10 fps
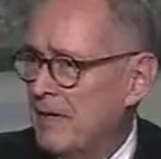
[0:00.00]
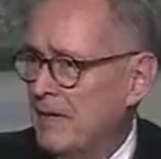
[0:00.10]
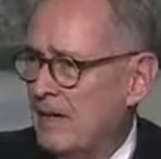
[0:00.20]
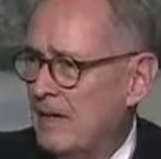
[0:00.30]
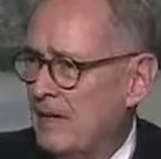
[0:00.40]

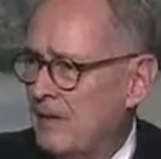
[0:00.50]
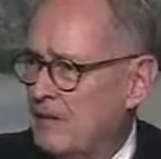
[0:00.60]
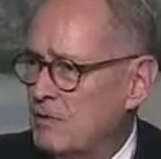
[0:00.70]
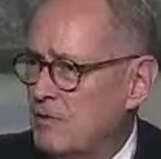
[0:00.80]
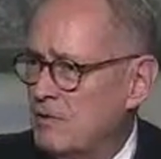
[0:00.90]

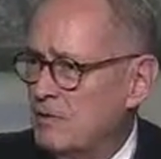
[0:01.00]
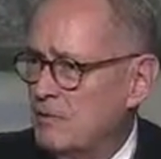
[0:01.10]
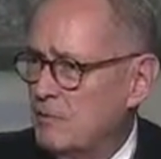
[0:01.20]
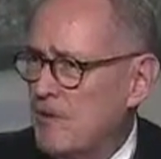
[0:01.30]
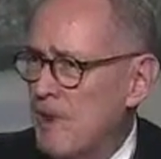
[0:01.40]
those
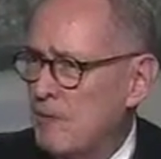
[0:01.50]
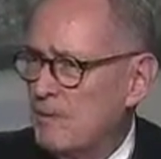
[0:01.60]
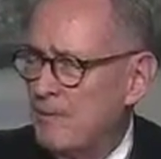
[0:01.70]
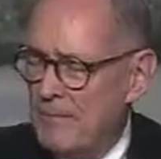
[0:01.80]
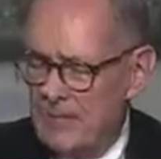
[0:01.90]
questions, we hope
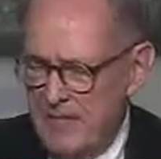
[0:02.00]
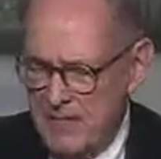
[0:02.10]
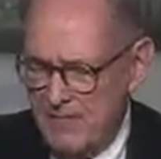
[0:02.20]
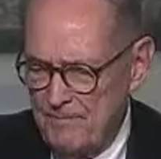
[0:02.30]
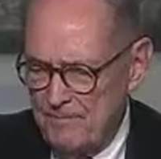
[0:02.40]
to at
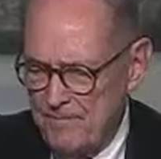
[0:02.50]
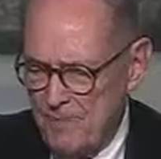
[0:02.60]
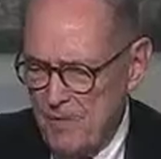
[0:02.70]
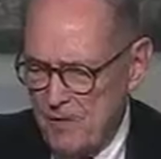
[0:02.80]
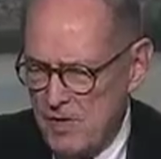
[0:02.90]
least
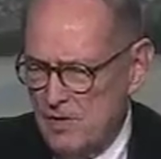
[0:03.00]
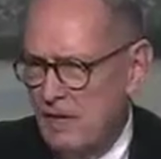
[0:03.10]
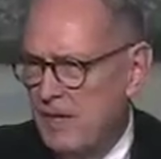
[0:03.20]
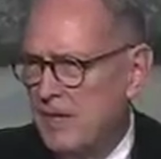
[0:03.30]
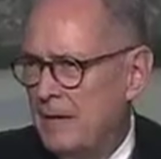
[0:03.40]
focus
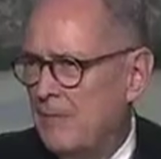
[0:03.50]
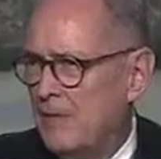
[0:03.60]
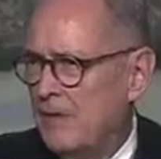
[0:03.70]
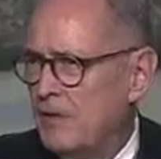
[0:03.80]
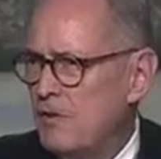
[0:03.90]
on them
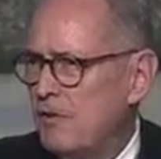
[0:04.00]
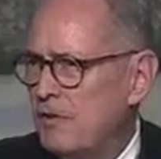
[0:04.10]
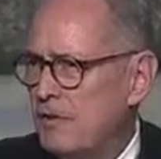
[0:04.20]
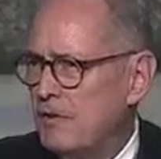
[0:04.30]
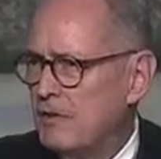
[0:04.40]
for the
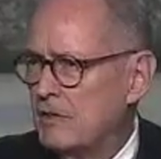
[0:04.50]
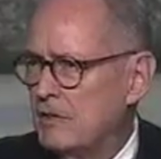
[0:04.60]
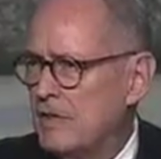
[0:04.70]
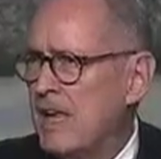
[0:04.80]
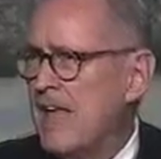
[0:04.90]
nuclear
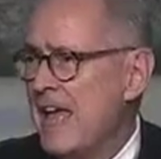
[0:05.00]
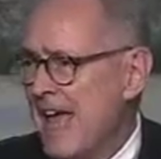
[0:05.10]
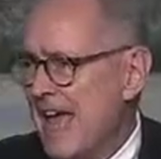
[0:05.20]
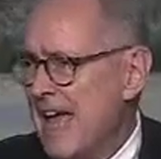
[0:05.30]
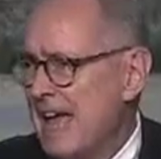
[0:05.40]
industry,
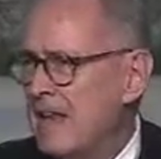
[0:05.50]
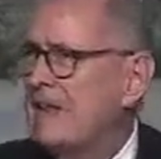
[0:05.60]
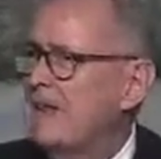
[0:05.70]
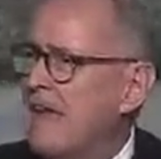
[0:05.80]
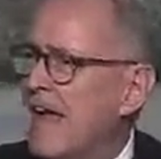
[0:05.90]

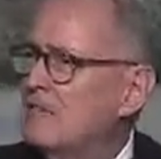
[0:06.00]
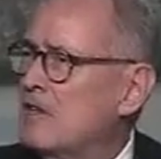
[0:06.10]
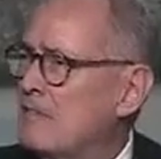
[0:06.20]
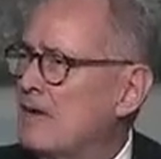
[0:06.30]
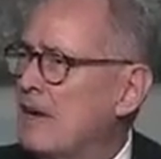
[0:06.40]
and as
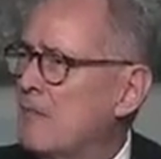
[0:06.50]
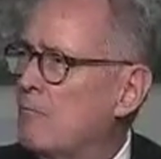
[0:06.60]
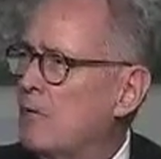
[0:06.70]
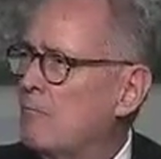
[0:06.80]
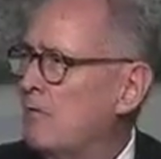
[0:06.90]
compared
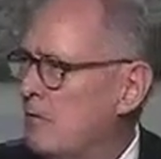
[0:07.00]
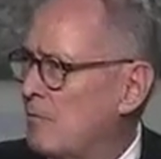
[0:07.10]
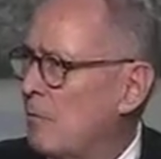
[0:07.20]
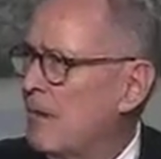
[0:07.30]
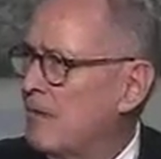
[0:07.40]
with
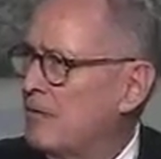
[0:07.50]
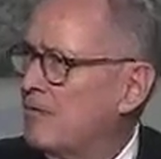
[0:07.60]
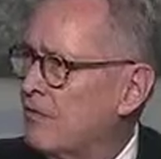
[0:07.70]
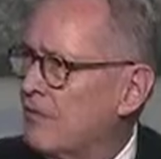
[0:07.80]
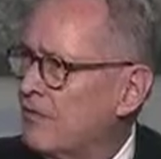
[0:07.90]
what other
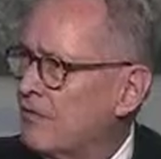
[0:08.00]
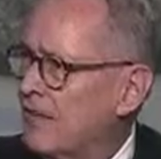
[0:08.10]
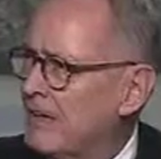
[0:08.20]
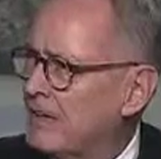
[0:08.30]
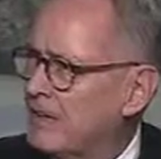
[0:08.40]
sources of
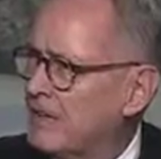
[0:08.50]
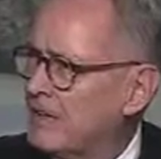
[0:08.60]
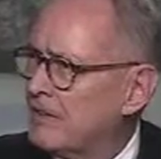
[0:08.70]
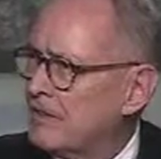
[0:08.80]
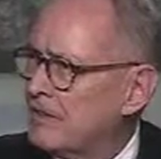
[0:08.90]
energy
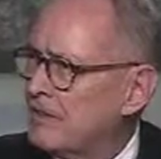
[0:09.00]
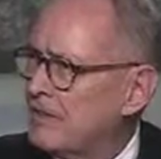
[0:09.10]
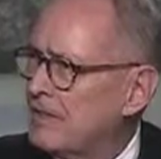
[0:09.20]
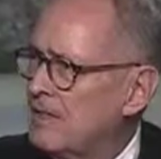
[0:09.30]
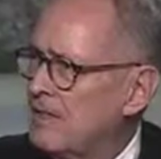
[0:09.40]
are there. So
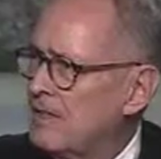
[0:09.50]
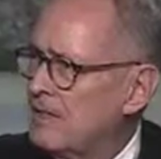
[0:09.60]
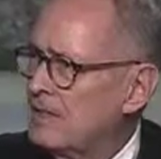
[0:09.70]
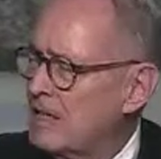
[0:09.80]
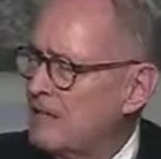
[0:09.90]

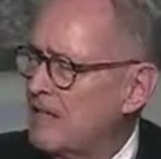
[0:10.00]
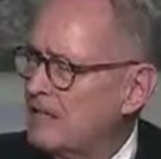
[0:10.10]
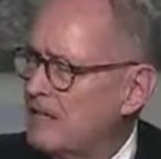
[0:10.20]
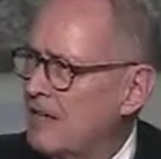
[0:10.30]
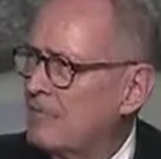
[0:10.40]
that's going to be
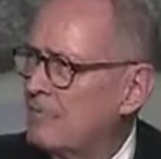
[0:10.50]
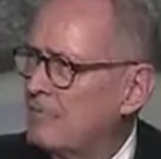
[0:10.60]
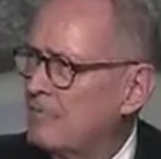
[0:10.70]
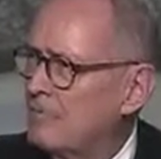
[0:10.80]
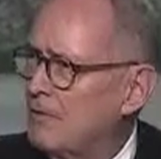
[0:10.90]
a
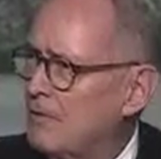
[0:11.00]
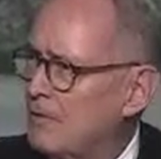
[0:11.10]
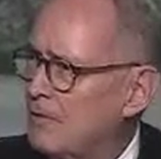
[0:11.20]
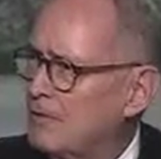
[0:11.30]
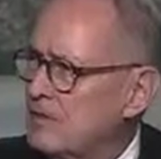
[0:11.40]
central
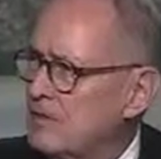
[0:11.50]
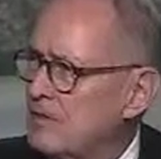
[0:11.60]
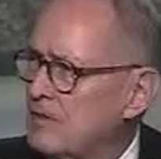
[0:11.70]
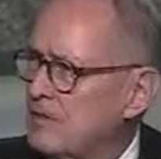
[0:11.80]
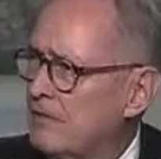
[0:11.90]
focus
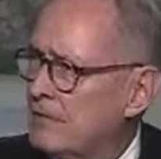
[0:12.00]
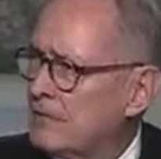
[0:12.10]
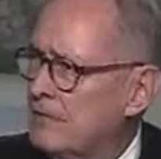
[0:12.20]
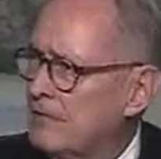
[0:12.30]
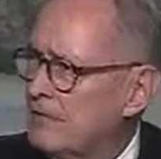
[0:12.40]
of the
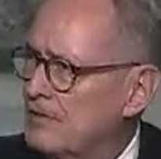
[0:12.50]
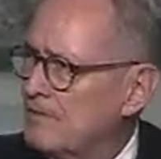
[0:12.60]
symposium.